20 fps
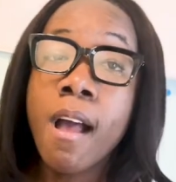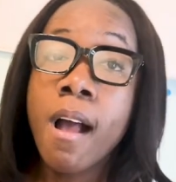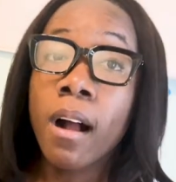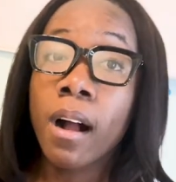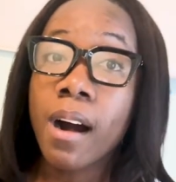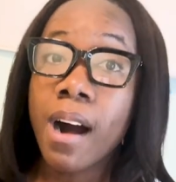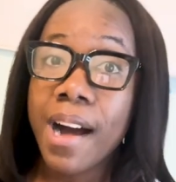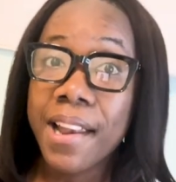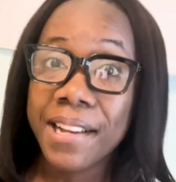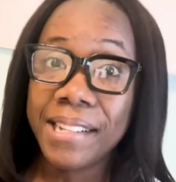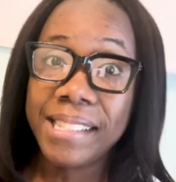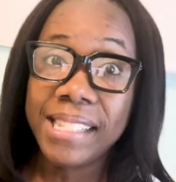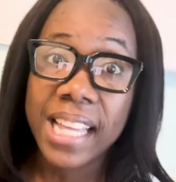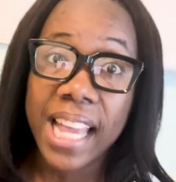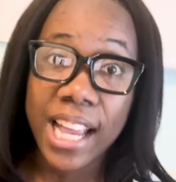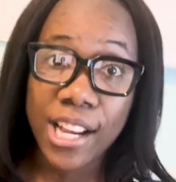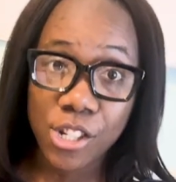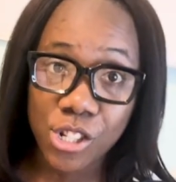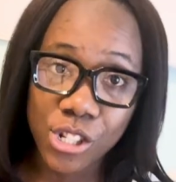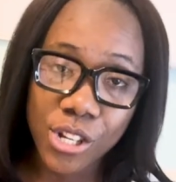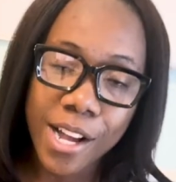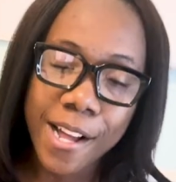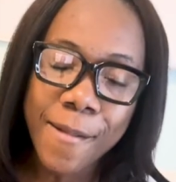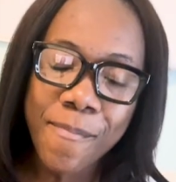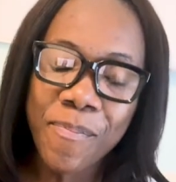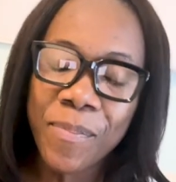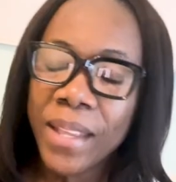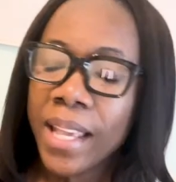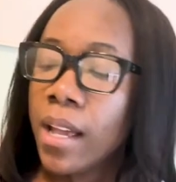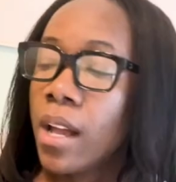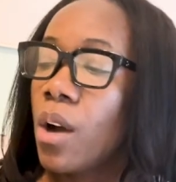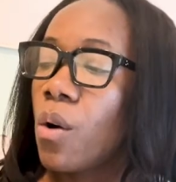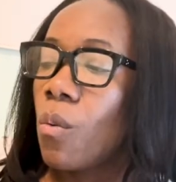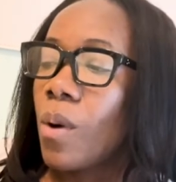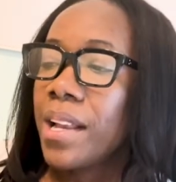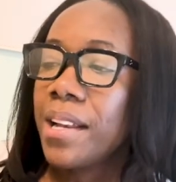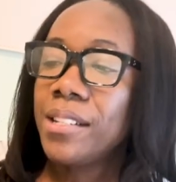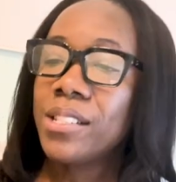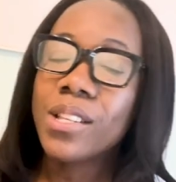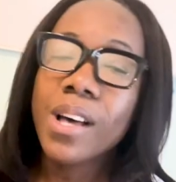connotation.
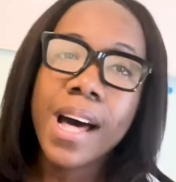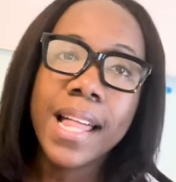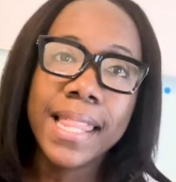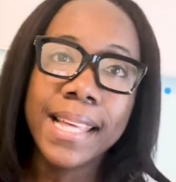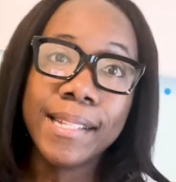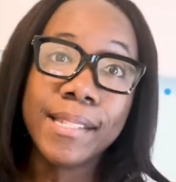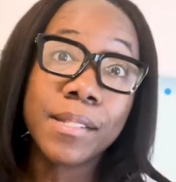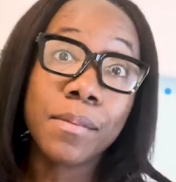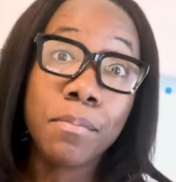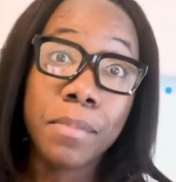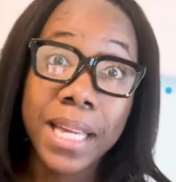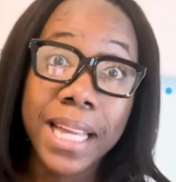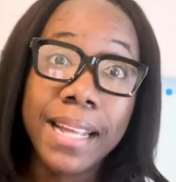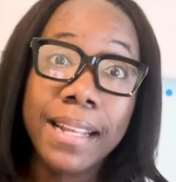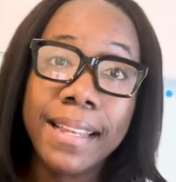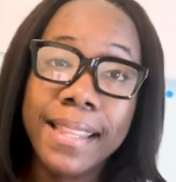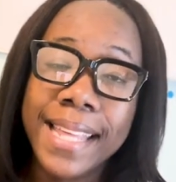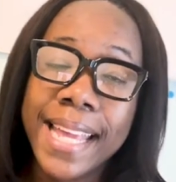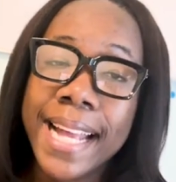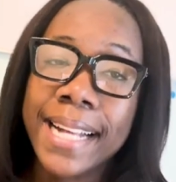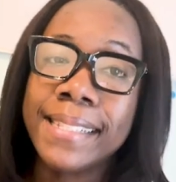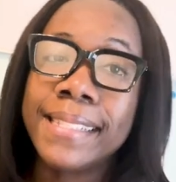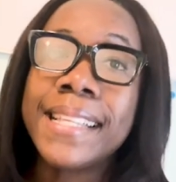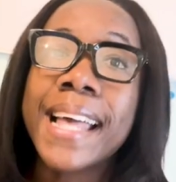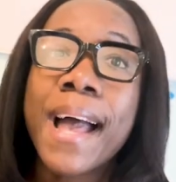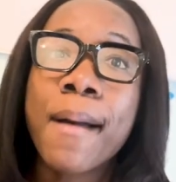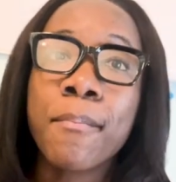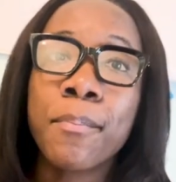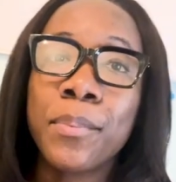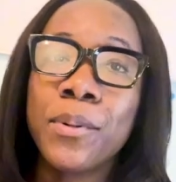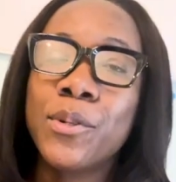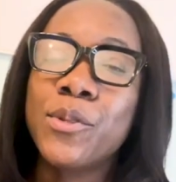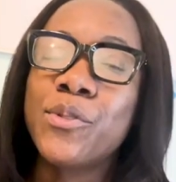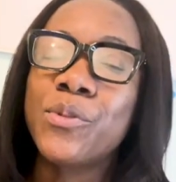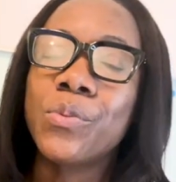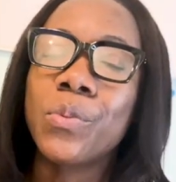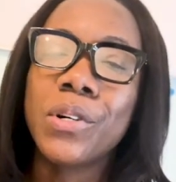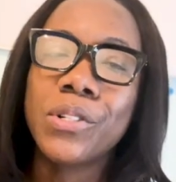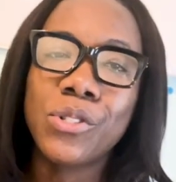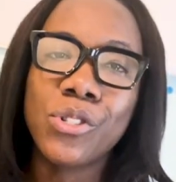What does all this mean? The
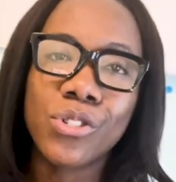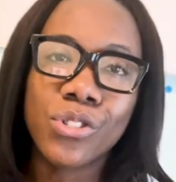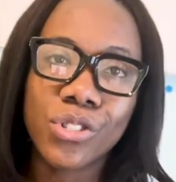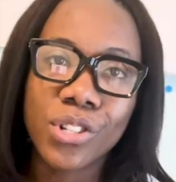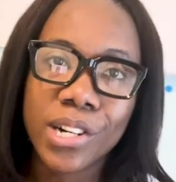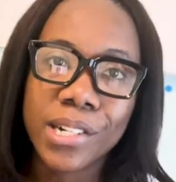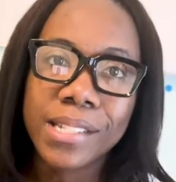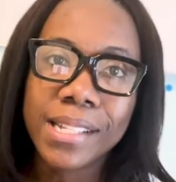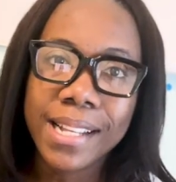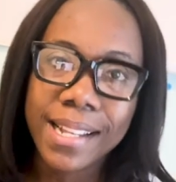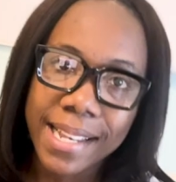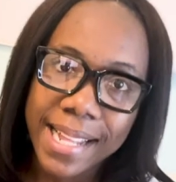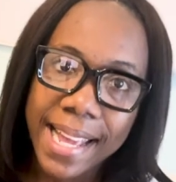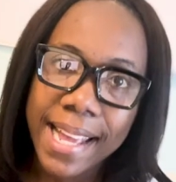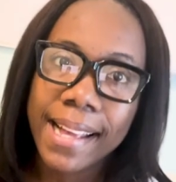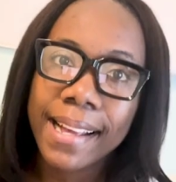examples will certainly